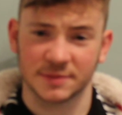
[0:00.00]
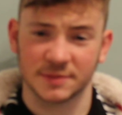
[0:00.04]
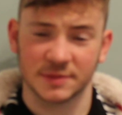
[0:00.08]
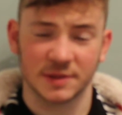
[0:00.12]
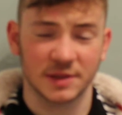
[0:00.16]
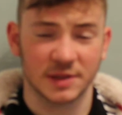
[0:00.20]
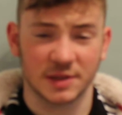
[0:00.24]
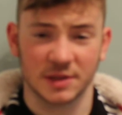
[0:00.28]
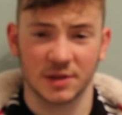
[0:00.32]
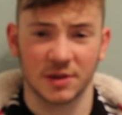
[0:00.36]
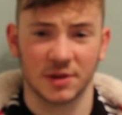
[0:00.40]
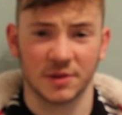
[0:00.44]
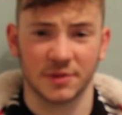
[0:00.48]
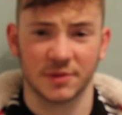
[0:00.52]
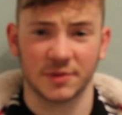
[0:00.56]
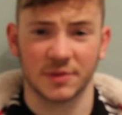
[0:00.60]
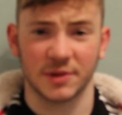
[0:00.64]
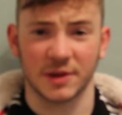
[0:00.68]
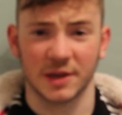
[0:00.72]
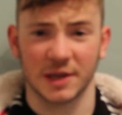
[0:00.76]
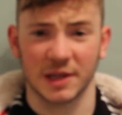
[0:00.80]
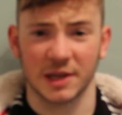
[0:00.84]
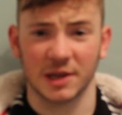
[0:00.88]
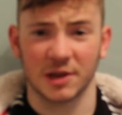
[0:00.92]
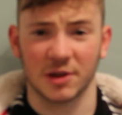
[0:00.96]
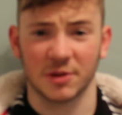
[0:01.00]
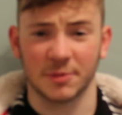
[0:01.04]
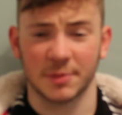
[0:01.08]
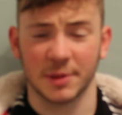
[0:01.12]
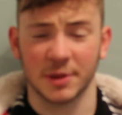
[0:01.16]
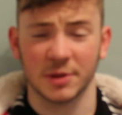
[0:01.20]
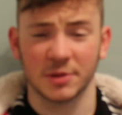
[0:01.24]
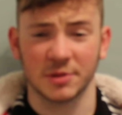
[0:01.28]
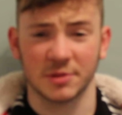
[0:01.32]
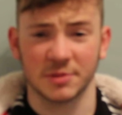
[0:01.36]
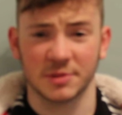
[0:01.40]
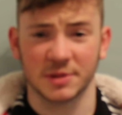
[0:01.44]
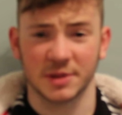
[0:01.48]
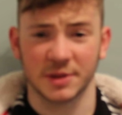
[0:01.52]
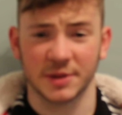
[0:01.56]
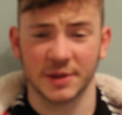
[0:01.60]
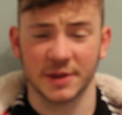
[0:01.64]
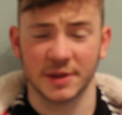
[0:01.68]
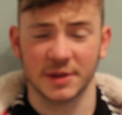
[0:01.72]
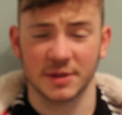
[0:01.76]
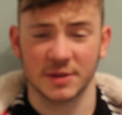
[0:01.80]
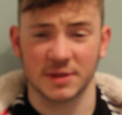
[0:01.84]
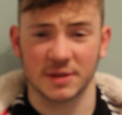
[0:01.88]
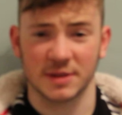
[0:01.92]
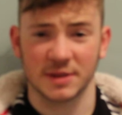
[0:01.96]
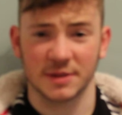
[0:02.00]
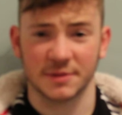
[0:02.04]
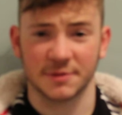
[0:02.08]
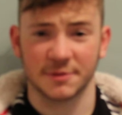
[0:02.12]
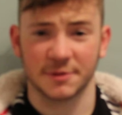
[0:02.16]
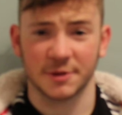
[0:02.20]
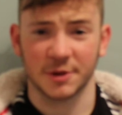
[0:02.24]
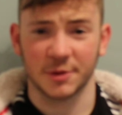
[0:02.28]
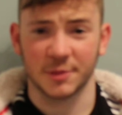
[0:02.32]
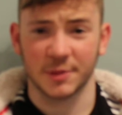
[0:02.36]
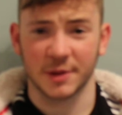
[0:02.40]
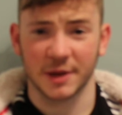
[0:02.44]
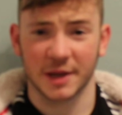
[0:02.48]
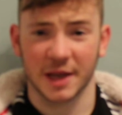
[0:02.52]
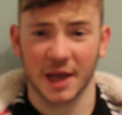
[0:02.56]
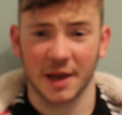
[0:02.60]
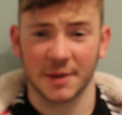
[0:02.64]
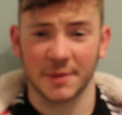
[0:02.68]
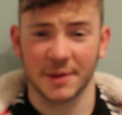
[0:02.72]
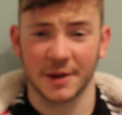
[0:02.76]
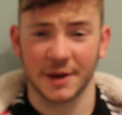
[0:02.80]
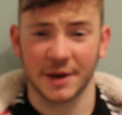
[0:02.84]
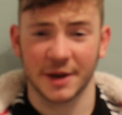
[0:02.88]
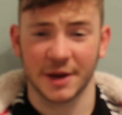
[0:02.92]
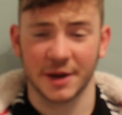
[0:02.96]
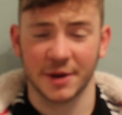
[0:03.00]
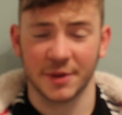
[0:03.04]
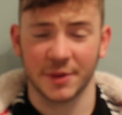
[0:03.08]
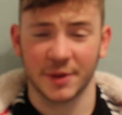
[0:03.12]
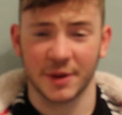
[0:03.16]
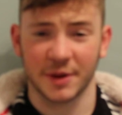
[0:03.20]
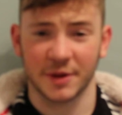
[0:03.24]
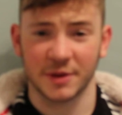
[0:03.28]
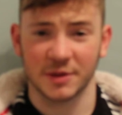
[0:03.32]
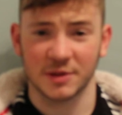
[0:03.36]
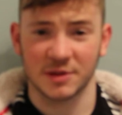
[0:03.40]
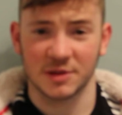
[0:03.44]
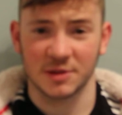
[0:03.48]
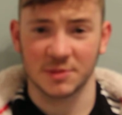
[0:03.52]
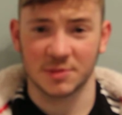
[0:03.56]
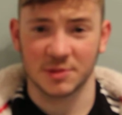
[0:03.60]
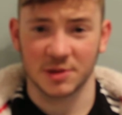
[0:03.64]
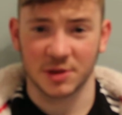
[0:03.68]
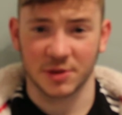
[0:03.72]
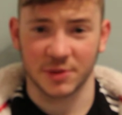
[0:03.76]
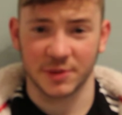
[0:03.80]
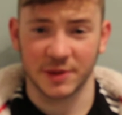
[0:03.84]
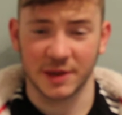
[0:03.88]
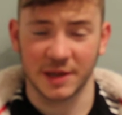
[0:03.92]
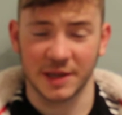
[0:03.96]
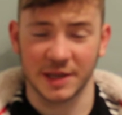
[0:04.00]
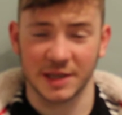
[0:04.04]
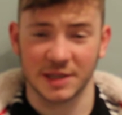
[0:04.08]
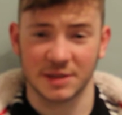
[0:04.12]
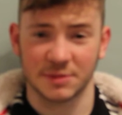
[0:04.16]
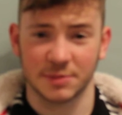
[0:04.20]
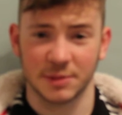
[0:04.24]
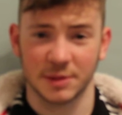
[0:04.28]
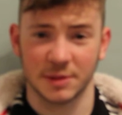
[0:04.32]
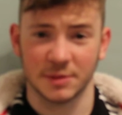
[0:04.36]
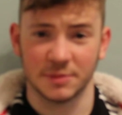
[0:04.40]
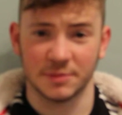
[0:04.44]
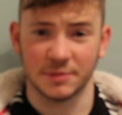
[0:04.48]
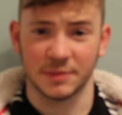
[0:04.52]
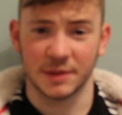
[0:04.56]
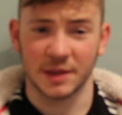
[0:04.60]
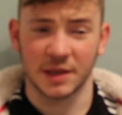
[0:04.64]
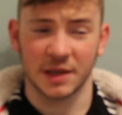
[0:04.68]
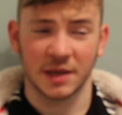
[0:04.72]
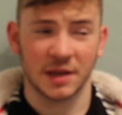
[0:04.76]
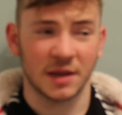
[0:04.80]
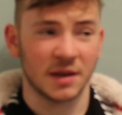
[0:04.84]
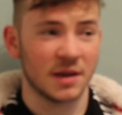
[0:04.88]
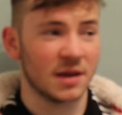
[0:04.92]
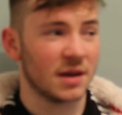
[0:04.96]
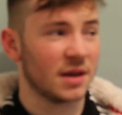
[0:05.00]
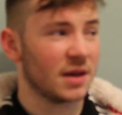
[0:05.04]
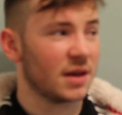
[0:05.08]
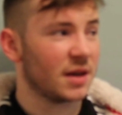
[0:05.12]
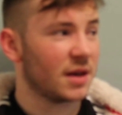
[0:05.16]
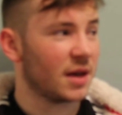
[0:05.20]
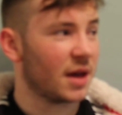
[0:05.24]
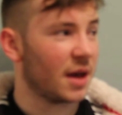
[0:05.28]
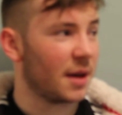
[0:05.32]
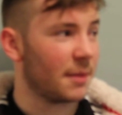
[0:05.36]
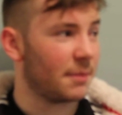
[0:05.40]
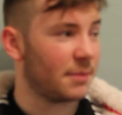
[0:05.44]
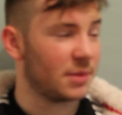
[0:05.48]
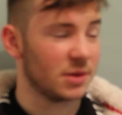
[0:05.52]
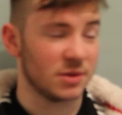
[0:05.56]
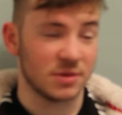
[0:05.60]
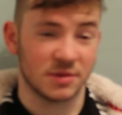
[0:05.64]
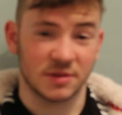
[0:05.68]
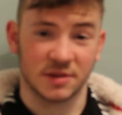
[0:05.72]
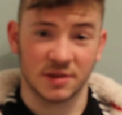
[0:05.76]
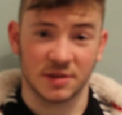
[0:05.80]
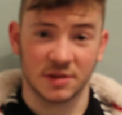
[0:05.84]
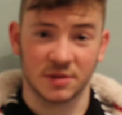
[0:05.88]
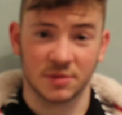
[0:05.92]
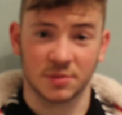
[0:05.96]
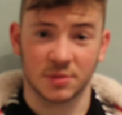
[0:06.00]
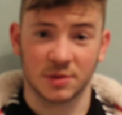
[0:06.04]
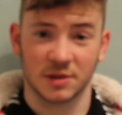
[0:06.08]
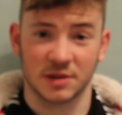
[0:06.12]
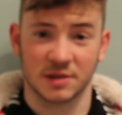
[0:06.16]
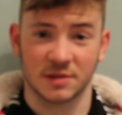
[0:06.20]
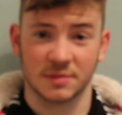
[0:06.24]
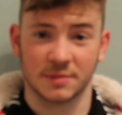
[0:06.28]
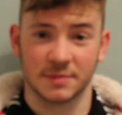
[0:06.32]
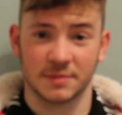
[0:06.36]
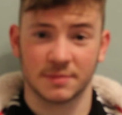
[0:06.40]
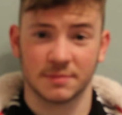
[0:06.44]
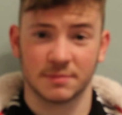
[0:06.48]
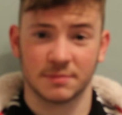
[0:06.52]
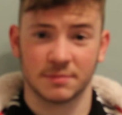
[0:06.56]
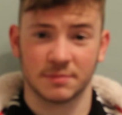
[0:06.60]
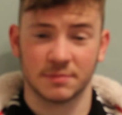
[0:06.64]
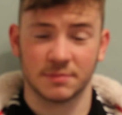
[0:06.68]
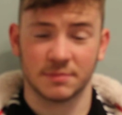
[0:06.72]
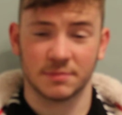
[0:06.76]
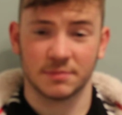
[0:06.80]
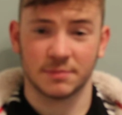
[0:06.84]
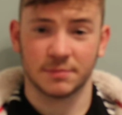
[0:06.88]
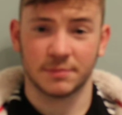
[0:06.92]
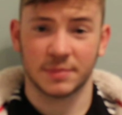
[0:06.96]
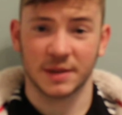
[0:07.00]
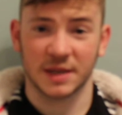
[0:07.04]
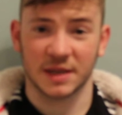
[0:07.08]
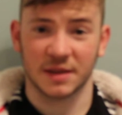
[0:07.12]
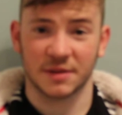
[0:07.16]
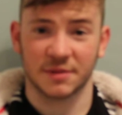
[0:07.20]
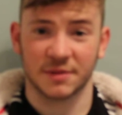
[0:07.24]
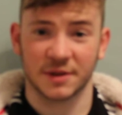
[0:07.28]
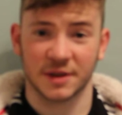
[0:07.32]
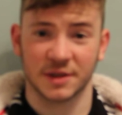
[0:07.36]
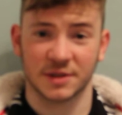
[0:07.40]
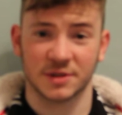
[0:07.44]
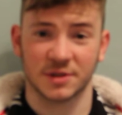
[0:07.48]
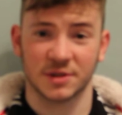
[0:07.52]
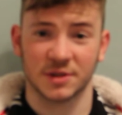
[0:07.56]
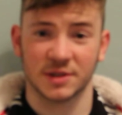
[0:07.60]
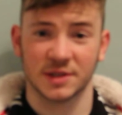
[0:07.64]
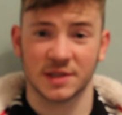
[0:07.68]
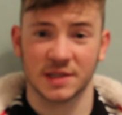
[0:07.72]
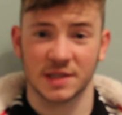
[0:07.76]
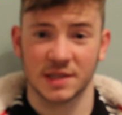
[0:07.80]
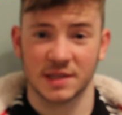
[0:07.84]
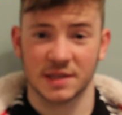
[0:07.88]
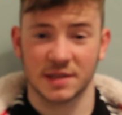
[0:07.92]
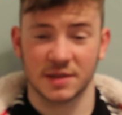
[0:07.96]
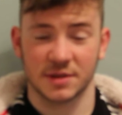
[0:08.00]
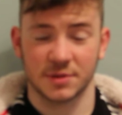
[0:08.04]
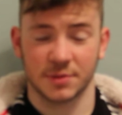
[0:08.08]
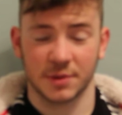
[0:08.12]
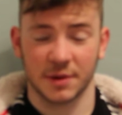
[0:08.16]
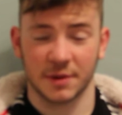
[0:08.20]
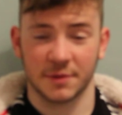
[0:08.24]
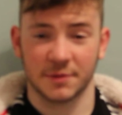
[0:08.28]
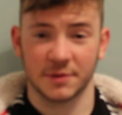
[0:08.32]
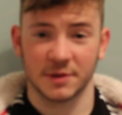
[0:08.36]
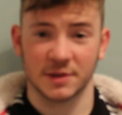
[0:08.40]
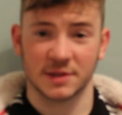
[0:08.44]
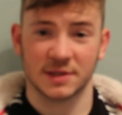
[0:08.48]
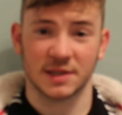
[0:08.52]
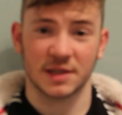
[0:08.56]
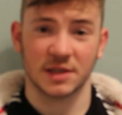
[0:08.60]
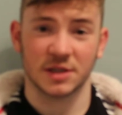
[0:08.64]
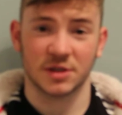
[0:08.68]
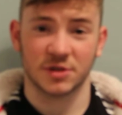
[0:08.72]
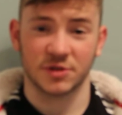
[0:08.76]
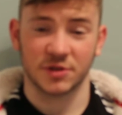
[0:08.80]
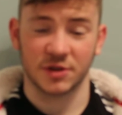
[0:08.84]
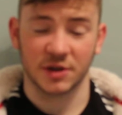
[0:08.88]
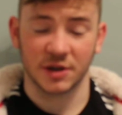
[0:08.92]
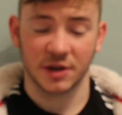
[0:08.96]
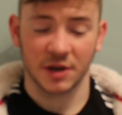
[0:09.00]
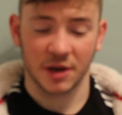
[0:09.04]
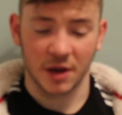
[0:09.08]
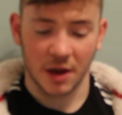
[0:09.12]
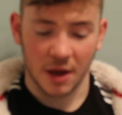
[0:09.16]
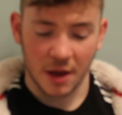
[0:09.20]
there's not even really a lot of build up to it. It was a film that came out of nowhere and subsequently it's been boosted as one of the biggest franchises of the 21st century.